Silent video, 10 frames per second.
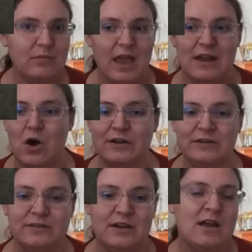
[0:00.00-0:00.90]
and
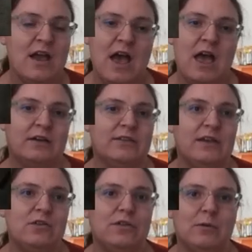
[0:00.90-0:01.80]
honestly because i
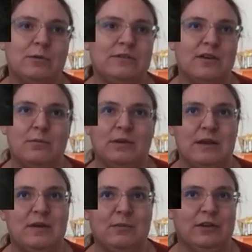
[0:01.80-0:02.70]
know there was some
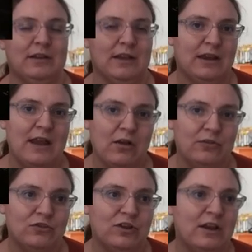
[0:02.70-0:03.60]
like people didn't like
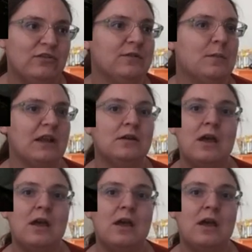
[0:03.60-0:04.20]
character changes but